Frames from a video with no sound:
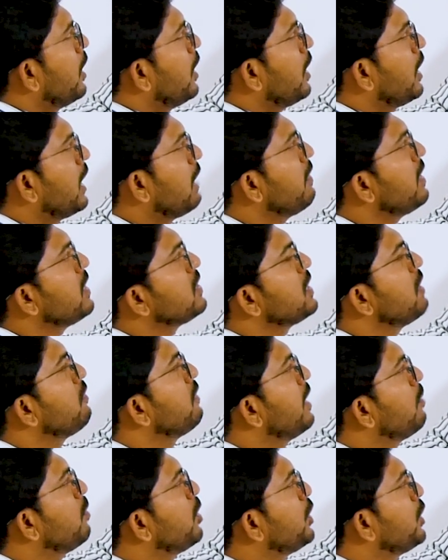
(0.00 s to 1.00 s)
relevance of
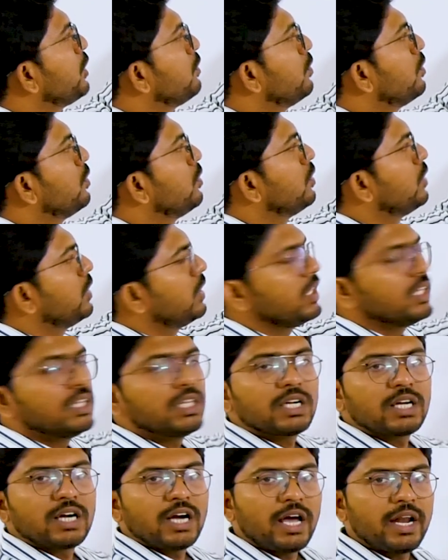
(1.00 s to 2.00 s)
WTO in the
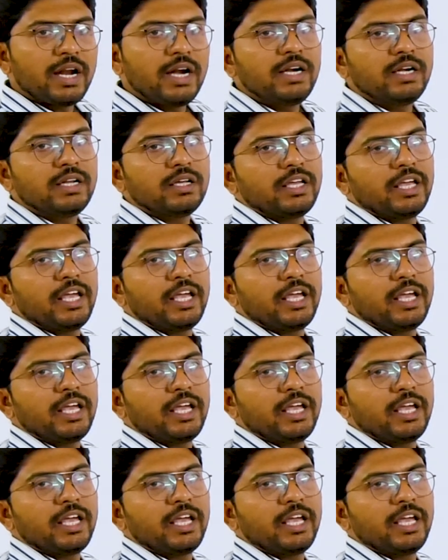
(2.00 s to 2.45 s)
current